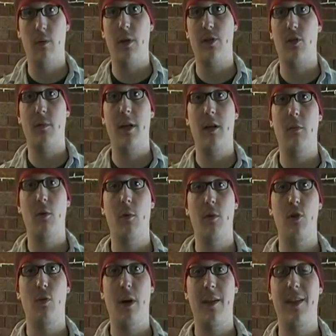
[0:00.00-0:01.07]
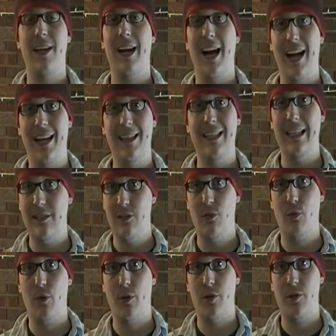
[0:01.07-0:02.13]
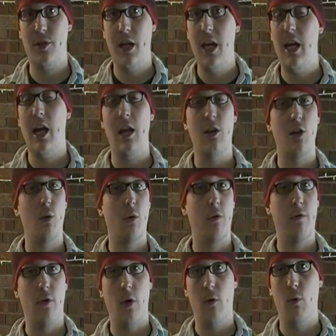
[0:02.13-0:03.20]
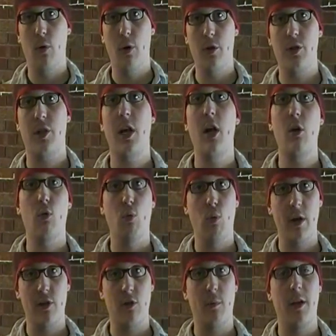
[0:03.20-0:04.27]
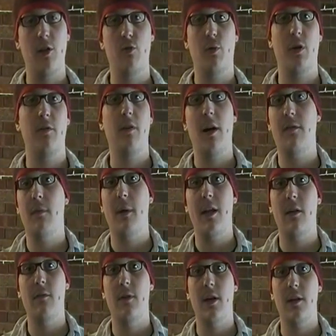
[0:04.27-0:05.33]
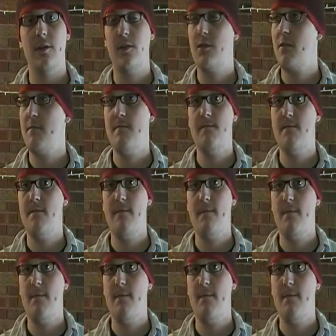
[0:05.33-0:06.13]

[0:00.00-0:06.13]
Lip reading: what WrestleMania moment do I think is the worst? And there were far worst. WrestleMania 25, the main events.